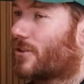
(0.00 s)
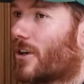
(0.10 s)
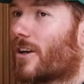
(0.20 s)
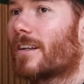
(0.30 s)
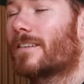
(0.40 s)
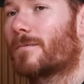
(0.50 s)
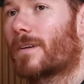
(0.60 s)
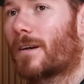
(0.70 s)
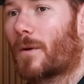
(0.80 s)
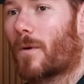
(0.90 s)
journalism
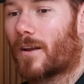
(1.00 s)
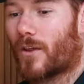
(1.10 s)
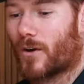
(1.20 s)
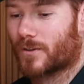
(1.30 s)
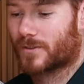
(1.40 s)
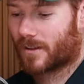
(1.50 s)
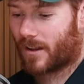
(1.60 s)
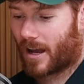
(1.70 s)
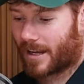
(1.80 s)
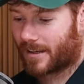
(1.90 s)
can be one of those
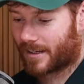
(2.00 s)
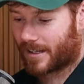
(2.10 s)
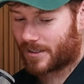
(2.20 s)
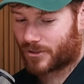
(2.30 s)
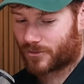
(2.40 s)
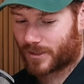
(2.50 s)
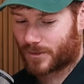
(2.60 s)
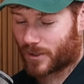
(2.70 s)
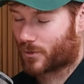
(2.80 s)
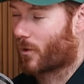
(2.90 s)
like industries
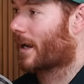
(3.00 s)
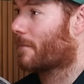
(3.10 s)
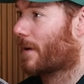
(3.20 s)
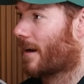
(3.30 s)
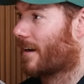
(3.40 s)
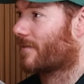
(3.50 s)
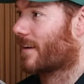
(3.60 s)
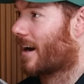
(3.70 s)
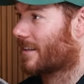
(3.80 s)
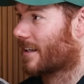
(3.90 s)
where it's quite competitive and
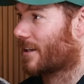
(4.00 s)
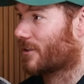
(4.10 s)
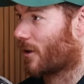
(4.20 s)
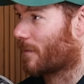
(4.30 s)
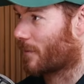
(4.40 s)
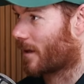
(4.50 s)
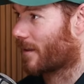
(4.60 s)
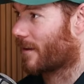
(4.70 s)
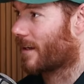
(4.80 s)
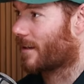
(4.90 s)
hard to get a job in one of
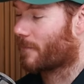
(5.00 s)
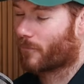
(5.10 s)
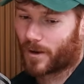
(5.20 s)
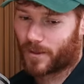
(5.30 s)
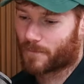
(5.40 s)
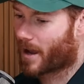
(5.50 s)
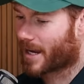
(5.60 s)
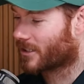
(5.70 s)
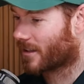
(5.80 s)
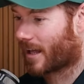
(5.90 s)
the
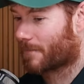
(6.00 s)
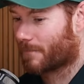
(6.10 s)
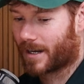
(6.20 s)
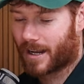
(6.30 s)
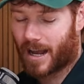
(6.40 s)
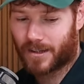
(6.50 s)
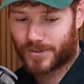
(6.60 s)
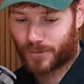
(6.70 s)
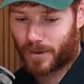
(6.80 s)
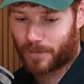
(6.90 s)
major like media
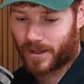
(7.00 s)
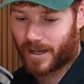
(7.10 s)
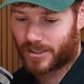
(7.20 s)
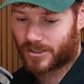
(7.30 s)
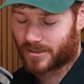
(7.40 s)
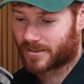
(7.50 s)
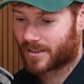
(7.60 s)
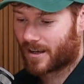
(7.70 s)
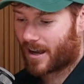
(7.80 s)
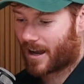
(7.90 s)
houses or publications.
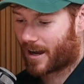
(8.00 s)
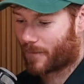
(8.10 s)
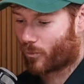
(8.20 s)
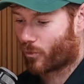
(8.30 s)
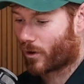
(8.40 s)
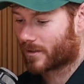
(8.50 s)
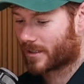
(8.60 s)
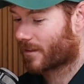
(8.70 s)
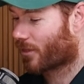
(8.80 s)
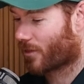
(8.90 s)
What
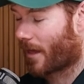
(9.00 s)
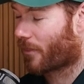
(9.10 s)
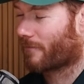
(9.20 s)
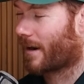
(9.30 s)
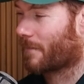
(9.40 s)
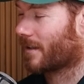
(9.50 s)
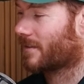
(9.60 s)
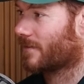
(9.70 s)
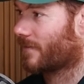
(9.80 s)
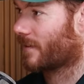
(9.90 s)
did that 3
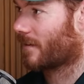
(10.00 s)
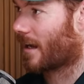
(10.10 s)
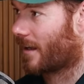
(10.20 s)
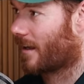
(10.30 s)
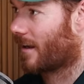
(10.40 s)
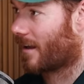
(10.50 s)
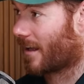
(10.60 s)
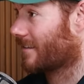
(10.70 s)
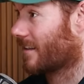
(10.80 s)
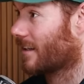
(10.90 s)
months of
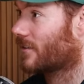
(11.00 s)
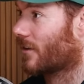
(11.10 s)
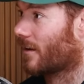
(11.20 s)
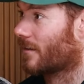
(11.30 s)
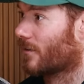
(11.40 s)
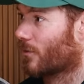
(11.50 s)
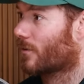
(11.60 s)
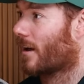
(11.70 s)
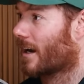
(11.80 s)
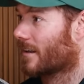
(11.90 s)
as an intern
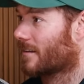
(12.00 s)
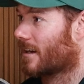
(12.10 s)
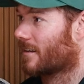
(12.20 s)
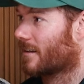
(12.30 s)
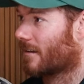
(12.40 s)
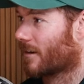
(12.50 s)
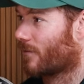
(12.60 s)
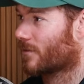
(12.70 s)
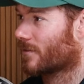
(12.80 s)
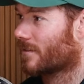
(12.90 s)
look like at the Daily Telegraph?
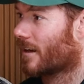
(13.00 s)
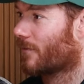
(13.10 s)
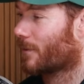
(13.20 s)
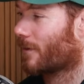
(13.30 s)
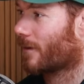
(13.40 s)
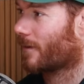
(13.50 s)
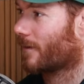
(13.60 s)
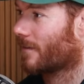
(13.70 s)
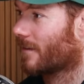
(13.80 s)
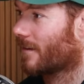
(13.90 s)
What sort of stuff were you working on?